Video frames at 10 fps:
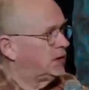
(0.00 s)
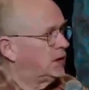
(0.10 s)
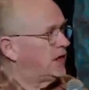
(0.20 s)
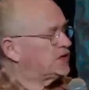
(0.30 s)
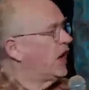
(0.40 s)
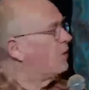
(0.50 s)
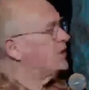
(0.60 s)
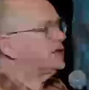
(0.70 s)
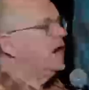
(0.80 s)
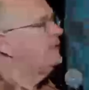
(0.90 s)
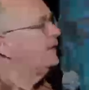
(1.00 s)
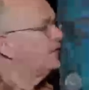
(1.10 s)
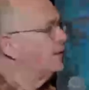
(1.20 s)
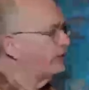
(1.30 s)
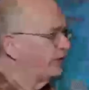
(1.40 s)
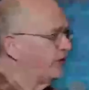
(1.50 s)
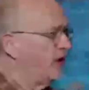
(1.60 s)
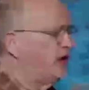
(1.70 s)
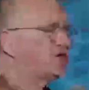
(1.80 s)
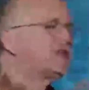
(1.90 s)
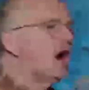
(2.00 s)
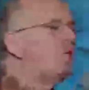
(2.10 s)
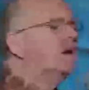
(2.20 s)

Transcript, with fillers: It's not what's coming from the front, it's not what